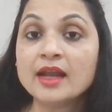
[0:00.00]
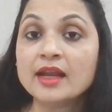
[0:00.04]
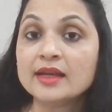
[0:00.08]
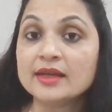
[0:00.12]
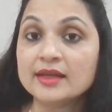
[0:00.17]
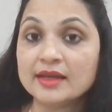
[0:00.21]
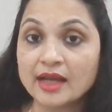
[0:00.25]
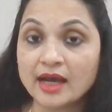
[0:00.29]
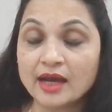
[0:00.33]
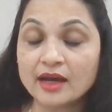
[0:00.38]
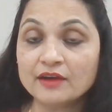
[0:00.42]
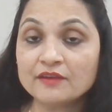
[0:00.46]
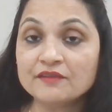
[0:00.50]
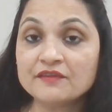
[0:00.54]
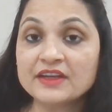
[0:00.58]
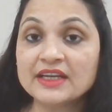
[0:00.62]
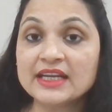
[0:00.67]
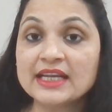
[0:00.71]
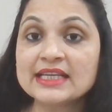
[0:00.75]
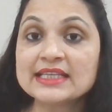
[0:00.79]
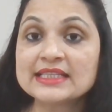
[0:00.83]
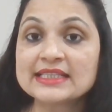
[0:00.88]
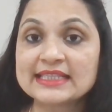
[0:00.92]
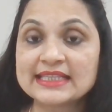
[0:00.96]
Now when
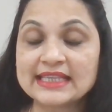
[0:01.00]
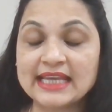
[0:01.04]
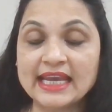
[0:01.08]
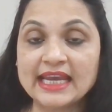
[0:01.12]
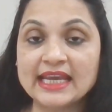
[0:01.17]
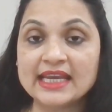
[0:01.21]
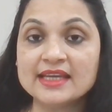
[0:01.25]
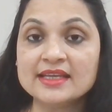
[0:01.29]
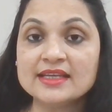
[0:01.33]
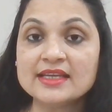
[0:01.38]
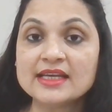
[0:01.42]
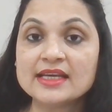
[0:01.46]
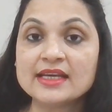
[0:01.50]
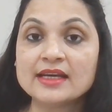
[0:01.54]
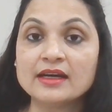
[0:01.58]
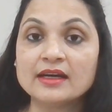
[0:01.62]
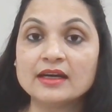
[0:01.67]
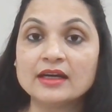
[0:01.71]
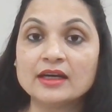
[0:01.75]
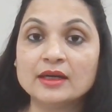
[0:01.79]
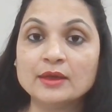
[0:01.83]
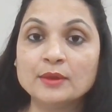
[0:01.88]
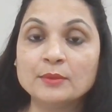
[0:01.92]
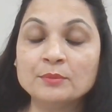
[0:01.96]
I say
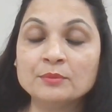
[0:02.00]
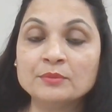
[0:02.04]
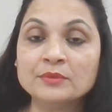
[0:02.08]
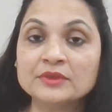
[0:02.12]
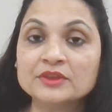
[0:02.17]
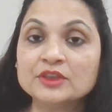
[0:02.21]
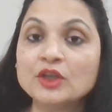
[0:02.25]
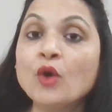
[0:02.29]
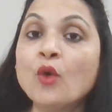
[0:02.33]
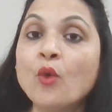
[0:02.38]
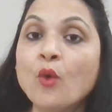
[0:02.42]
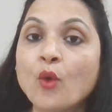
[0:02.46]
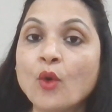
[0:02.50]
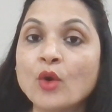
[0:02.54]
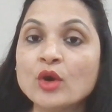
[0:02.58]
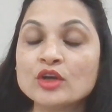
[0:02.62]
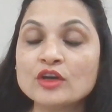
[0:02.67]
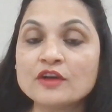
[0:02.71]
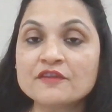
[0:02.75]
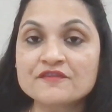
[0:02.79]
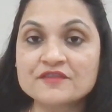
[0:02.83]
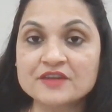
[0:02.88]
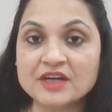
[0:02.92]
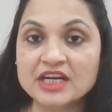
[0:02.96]
the whole
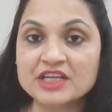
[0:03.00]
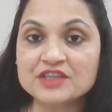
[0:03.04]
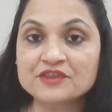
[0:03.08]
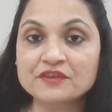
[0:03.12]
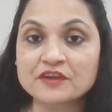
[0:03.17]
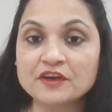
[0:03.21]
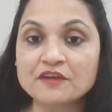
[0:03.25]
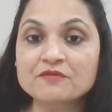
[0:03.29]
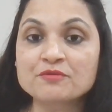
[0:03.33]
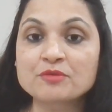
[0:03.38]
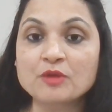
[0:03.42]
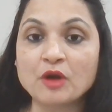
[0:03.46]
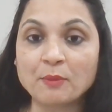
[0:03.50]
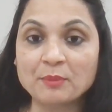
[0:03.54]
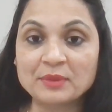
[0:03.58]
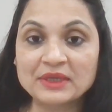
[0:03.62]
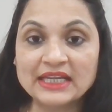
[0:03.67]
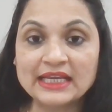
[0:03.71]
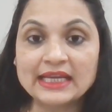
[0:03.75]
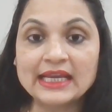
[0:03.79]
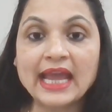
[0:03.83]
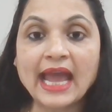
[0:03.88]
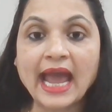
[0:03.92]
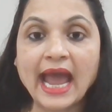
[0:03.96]
of Transfer of
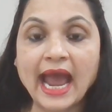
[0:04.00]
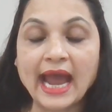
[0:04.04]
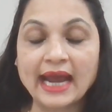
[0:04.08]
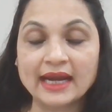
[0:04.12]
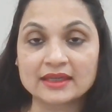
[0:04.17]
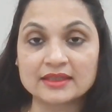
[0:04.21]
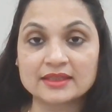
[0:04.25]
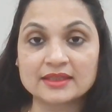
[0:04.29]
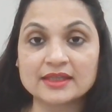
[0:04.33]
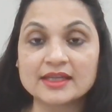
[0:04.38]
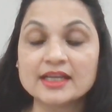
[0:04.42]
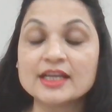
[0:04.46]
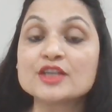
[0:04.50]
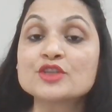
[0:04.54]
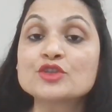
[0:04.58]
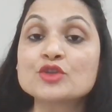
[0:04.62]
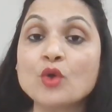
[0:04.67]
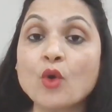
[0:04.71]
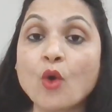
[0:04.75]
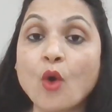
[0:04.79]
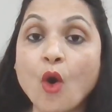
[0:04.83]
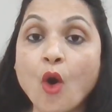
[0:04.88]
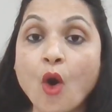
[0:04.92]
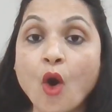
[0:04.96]
Property Act is
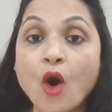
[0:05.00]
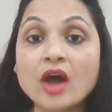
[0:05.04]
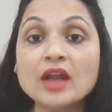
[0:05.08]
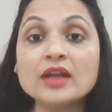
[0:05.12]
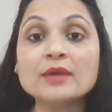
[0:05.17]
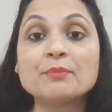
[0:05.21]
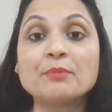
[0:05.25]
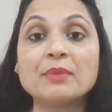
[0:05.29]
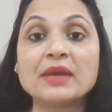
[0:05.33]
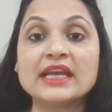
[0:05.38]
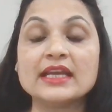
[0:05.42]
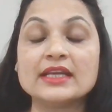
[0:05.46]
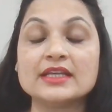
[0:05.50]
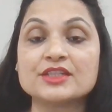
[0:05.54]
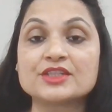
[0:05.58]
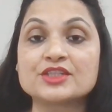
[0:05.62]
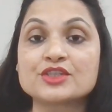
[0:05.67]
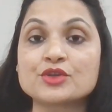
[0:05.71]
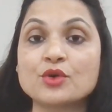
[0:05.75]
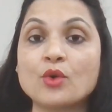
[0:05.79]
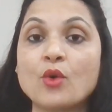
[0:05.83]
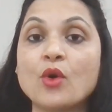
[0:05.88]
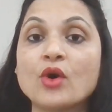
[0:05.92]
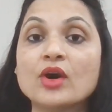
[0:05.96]
all
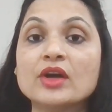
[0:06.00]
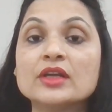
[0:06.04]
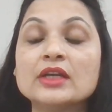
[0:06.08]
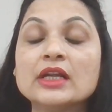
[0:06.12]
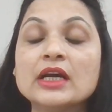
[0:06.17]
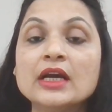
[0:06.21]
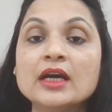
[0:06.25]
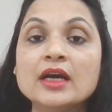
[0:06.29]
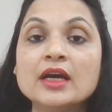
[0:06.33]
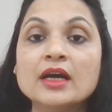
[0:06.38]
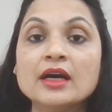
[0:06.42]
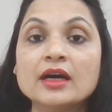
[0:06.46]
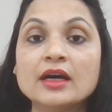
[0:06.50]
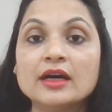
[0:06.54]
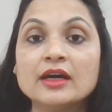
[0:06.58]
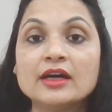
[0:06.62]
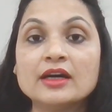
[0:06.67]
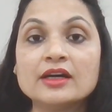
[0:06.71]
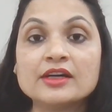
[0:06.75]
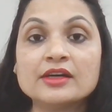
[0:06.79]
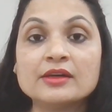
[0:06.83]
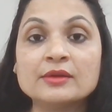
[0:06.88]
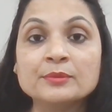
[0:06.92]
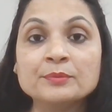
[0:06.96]
based
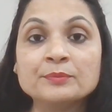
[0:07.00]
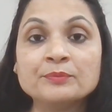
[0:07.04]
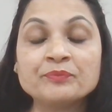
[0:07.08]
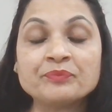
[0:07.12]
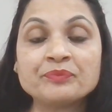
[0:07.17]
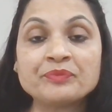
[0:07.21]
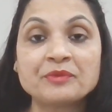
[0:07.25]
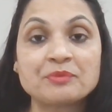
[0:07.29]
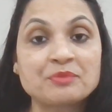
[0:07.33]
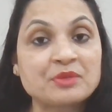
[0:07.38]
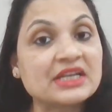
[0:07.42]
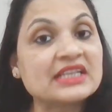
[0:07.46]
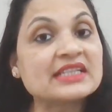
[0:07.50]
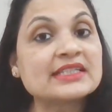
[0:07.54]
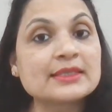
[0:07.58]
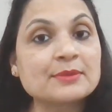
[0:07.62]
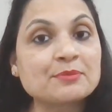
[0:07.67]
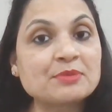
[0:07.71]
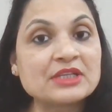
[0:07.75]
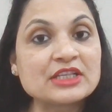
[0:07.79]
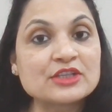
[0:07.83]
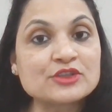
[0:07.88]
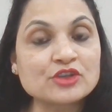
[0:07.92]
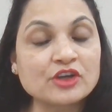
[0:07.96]
on
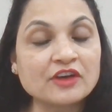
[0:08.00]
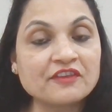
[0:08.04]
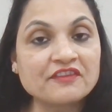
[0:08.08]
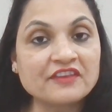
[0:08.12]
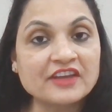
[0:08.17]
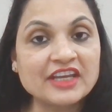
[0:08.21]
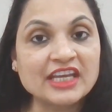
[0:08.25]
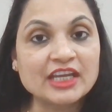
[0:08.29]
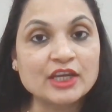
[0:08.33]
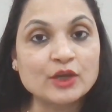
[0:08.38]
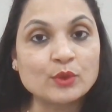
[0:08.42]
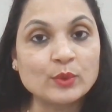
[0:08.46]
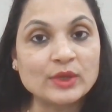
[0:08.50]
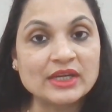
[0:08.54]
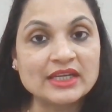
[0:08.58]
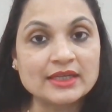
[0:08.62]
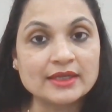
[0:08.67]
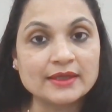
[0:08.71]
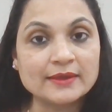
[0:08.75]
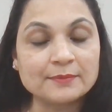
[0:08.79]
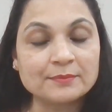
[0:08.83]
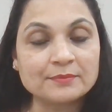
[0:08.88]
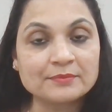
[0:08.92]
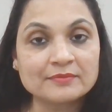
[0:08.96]
principles of
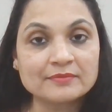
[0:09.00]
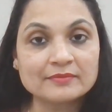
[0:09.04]
equity,